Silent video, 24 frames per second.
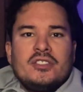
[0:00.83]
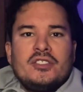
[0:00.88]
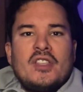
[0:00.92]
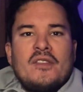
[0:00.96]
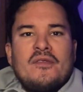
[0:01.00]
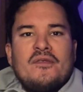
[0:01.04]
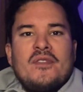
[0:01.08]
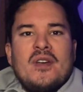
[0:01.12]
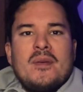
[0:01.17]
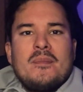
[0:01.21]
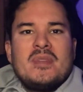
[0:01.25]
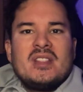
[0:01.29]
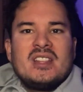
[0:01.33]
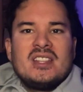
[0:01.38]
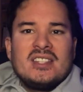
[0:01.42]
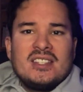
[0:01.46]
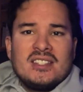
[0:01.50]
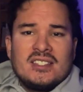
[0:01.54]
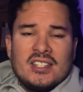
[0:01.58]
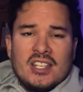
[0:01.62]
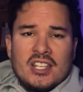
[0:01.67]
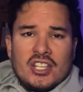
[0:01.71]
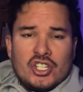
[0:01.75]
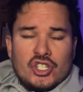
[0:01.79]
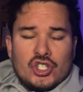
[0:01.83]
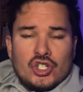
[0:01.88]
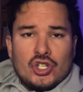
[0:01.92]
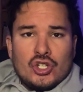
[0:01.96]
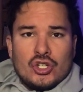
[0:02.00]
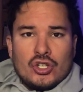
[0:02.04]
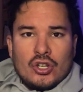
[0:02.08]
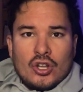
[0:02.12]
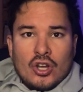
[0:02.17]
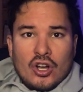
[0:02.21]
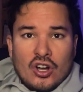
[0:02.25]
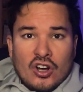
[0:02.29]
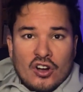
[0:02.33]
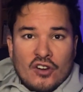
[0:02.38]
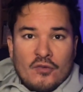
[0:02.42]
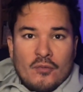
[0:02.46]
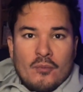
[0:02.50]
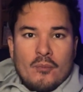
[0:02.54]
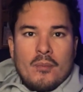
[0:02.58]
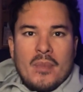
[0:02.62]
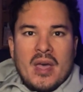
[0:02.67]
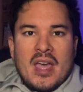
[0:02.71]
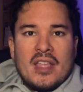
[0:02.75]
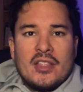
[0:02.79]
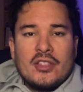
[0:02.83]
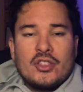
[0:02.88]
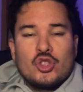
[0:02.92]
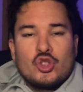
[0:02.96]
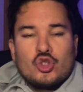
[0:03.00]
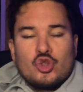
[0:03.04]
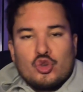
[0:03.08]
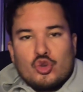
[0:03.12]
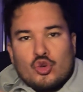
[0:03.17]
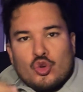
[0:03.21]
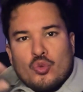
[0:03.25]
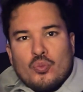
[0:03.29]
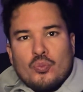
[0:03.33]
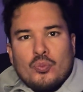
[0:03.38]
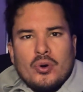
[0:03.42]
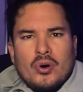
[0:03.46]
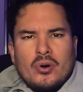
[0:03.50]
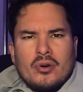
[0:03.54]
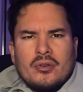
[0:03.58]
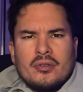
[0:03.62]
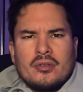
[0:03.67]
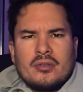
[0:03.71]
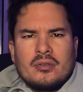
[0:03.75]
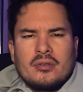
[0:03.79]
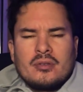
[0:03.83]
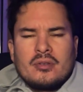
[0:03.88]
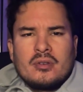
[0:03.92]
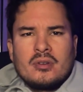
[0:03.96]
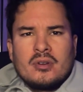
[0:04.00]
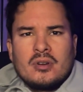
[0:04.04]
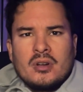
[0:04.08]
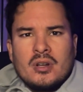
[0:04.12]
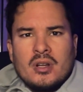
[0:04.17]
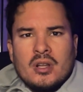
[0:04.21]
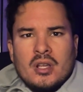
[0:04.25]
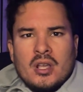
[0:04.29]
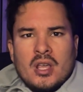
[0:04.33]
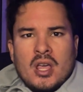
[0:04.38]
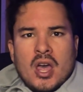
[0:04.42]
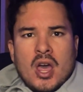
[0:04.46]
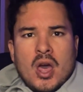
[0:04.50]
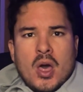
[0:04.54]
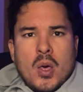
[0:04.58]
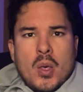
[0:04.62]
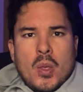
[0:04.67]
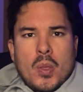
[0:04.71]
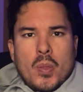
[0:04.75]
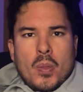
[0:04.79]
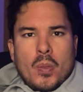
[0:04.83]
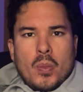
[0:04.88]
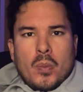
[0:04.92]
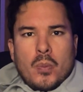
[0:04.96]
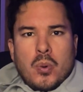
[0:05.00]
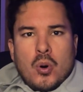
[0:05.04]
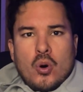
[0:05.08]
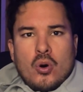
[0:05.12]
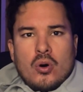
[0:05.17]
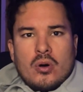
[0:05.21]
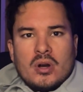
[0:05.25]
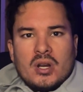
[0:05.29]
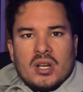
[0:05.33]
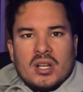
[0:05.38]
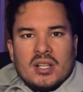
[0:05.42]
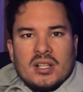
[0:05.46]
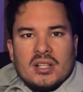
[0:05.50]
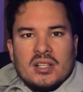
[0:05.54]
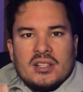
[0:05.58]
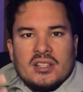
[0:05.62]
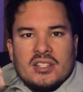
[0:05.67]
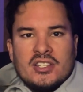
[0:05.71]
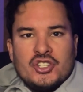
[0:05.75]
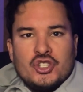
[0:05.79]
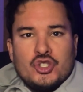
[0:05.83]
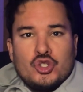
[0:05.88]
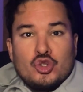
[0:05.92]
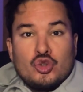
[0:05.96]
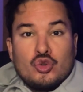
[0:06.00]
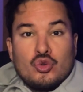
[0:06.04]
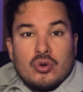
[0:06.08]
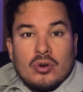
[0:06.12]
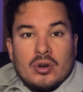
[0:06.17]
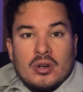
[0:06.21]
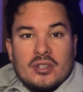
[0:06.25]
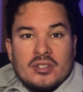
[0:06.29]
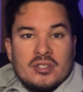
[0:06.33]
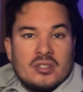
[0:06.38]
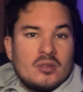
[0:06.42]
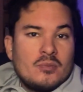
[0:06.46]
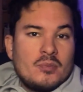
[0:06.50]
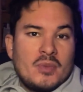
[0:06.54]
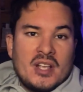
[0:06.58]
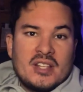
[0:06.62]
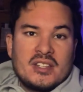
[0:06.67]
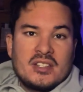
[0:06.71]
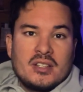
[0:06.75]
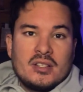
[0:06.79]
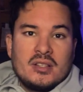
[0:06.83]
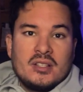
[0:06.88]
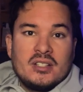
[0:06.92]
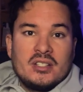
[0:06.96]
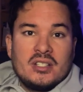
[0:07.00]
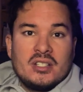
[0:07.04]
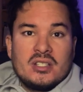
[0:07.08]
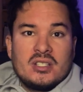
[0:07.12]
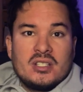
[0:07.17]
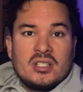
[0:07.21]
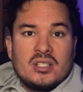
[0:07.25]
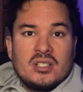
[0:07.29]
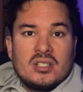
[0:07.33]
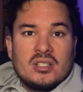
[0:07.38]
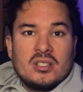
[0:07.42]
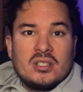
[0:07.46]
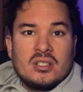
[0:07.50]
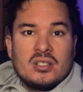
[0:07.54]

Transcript: The feminization of men through porn. Porn destroys your masculinity.